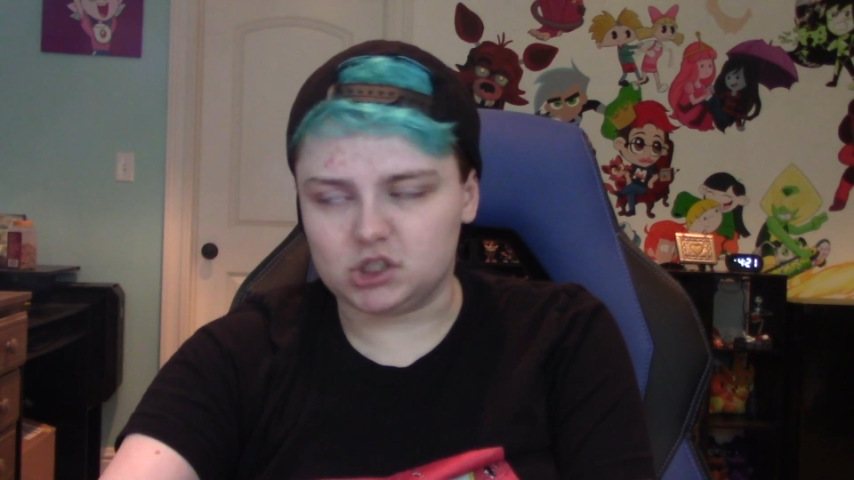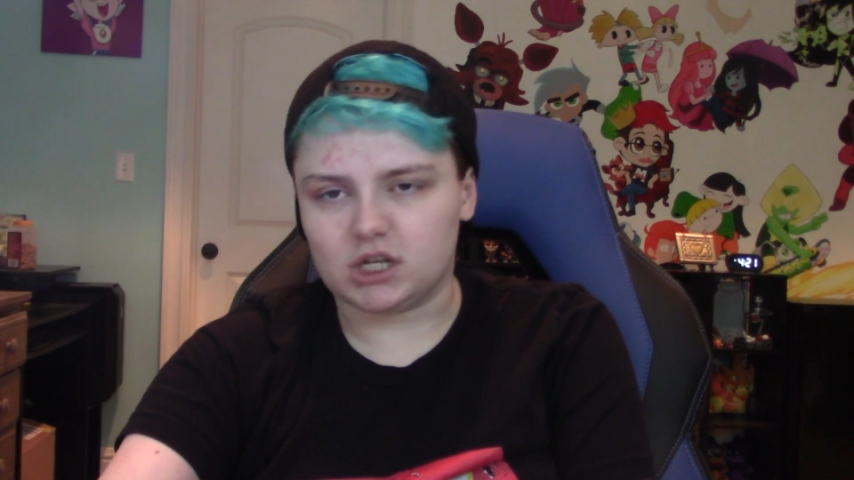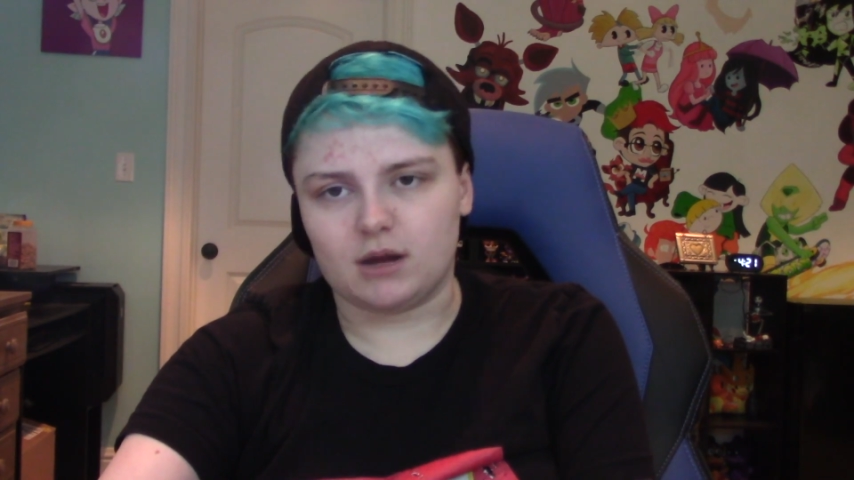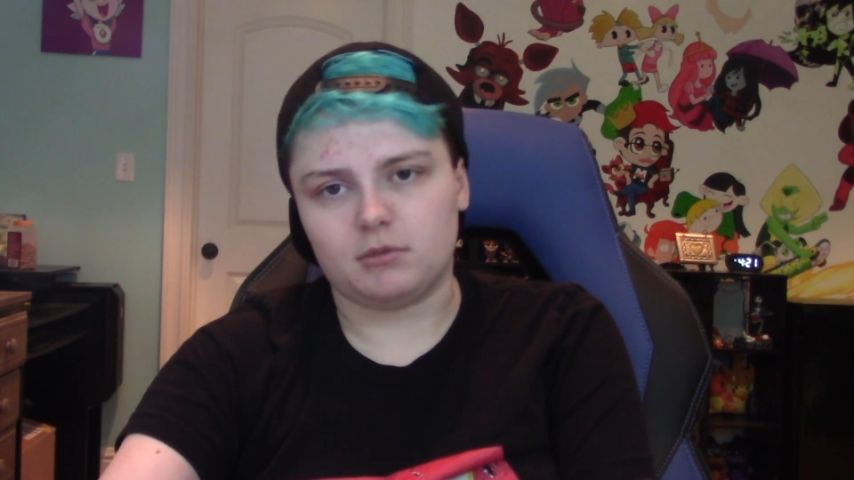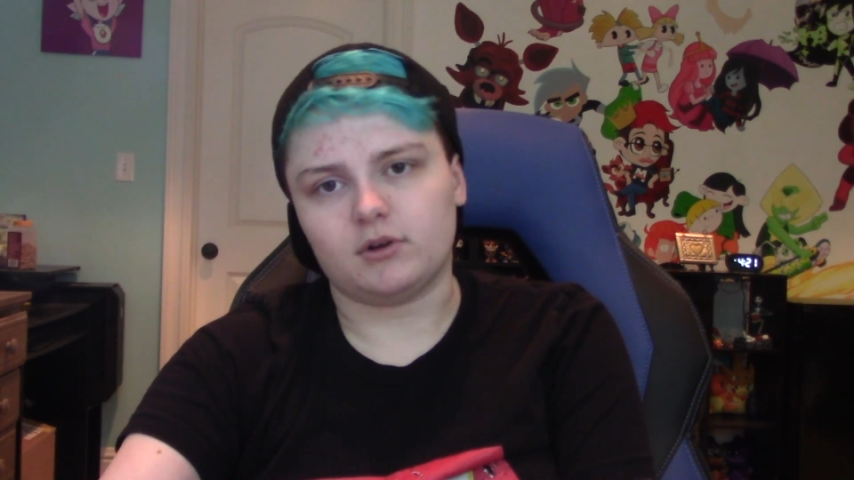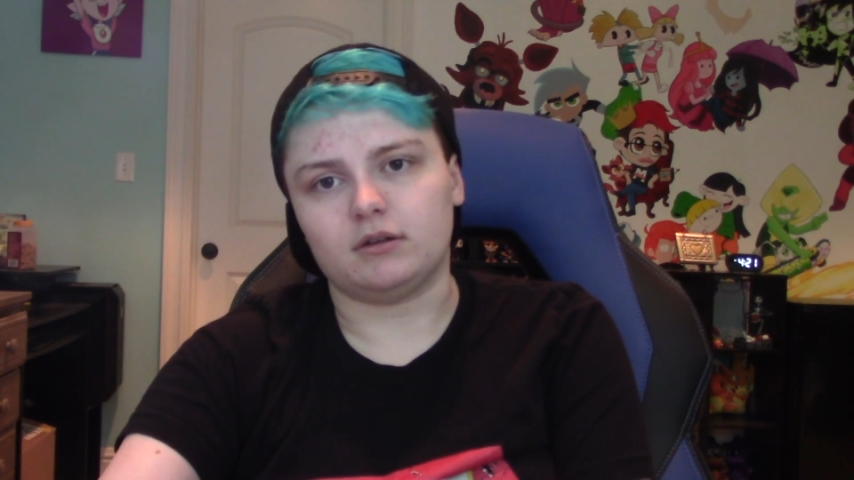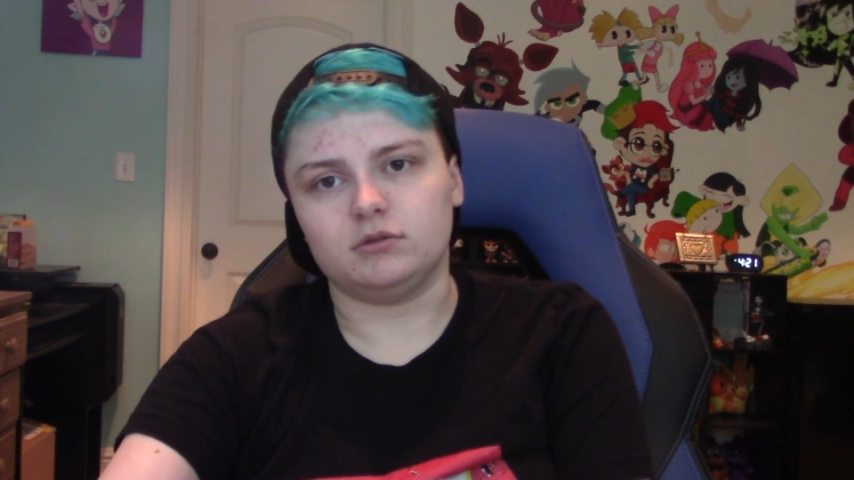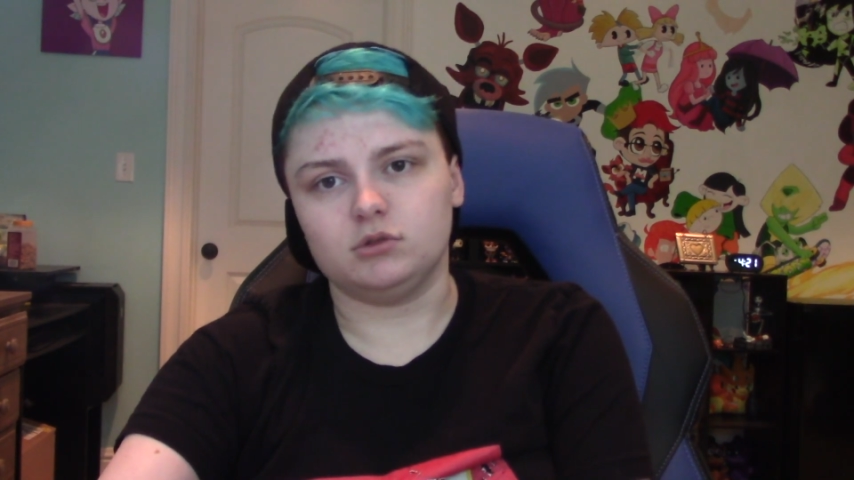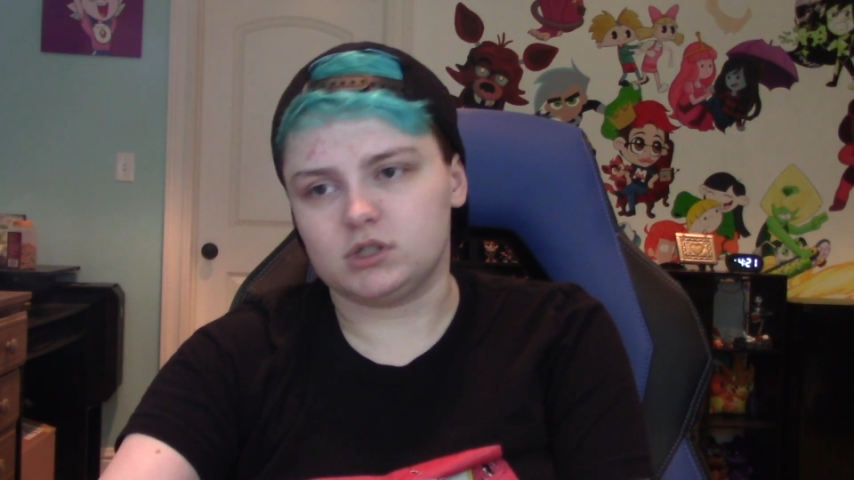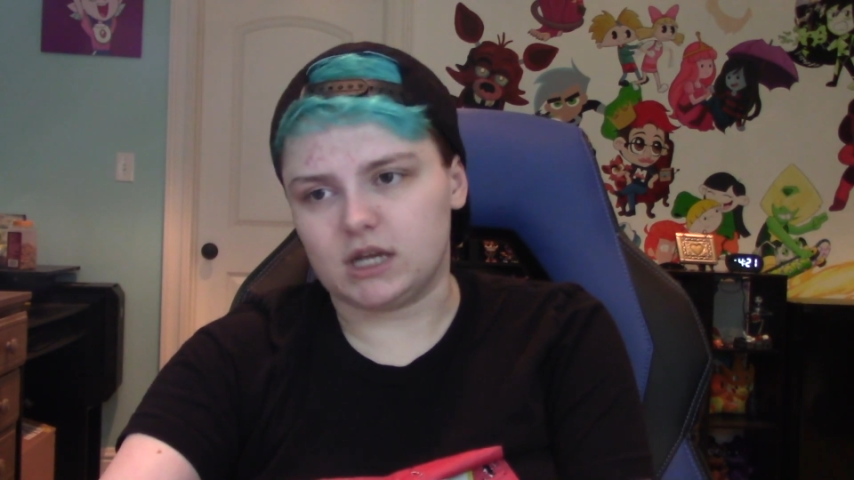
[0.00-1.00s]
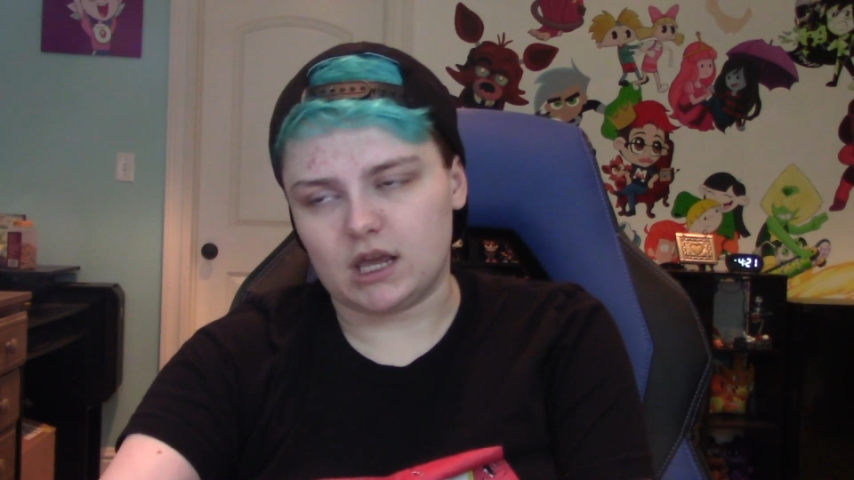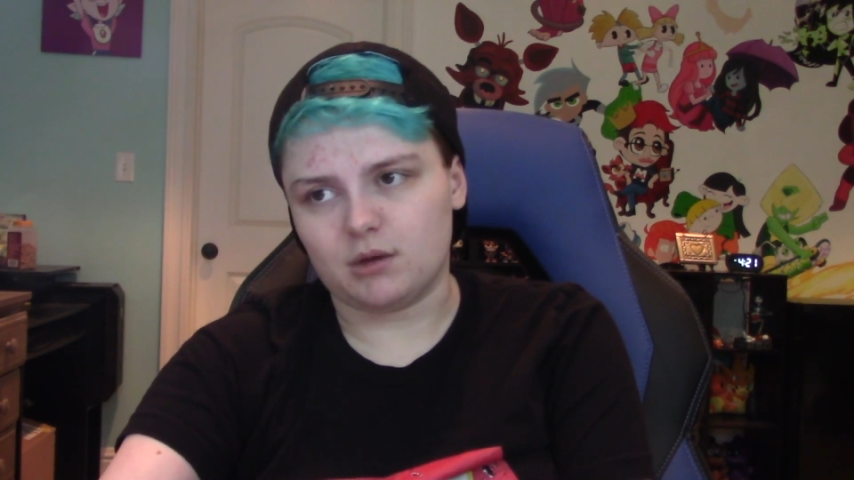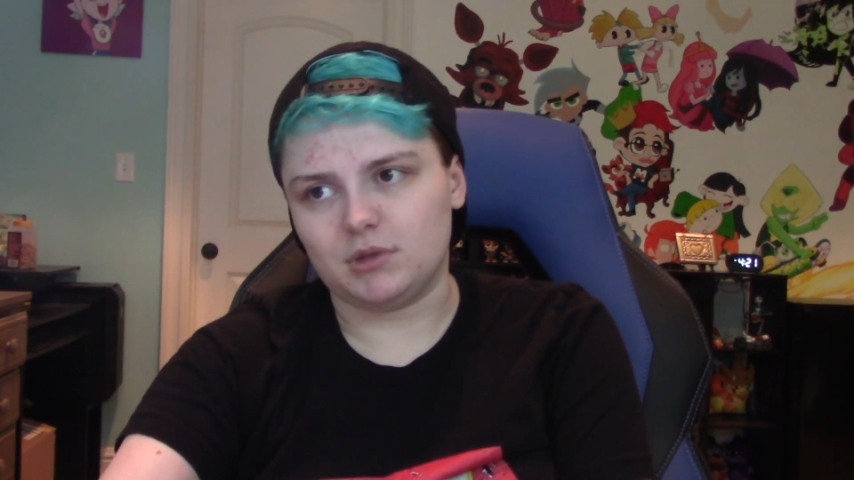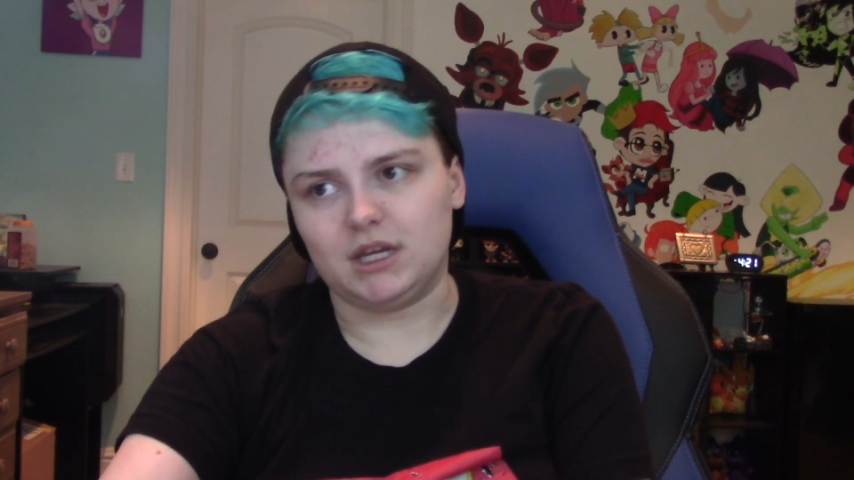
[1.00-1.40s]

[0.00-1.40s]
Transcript: time around Luz and Amity,